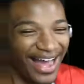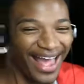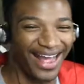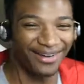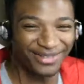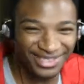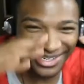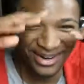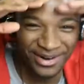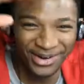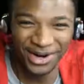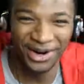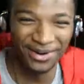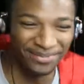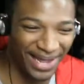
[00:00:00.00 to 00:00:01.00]
Hank, what's
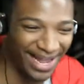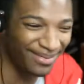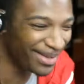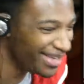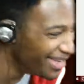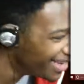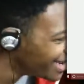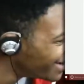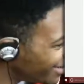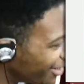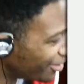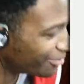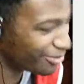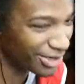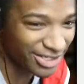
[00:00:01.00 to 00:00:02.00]
going on, baby?
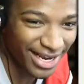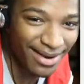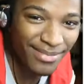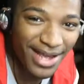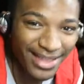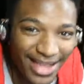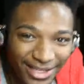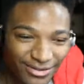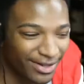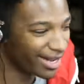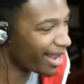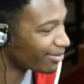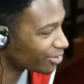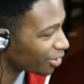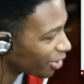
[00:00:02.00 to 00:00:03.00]
Yo, once again, man, thanks for the
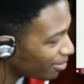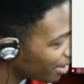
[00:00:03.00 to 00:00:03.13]
capture card.